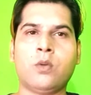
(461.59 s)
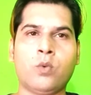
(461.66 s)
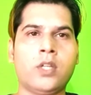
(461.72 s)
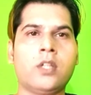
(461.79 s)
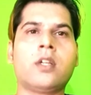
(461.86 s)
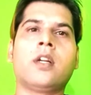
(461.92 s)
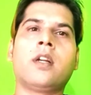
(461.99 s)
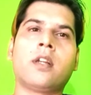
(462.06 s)

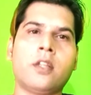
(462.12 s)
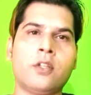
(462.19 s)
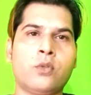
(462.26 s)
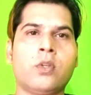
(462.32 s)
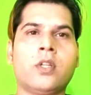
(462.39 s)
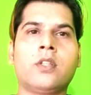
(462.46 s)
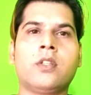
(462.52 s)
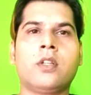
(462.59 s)
one country to
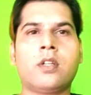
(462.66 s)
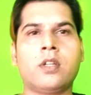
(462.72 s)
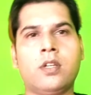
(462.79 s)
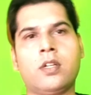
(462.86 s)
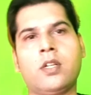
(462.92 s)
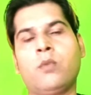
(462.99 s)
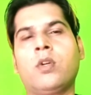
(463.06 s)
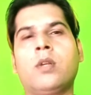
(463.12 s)
another
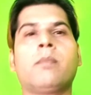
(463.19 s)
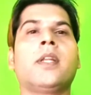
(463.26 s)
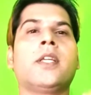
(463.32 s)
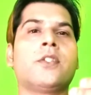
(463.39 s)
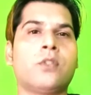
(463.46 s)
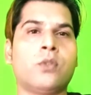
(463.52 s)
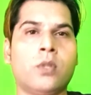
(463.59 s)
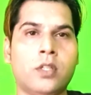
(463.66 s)
country, one
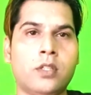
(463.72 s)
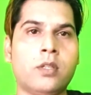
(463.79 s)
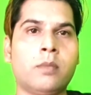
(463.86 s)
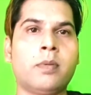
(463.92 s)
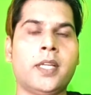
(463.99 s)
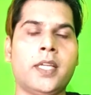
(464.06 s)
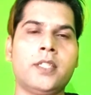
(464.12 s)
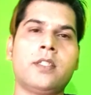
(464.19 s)
place to another
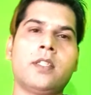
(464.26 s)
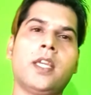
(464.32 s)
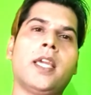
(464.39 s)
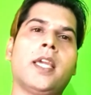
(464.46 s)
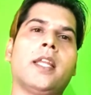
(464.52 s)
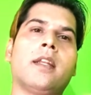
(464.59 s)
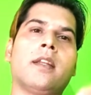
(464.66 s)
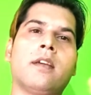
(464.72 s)
place,
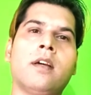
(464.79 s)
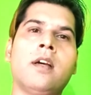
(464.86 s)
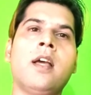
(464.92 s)
and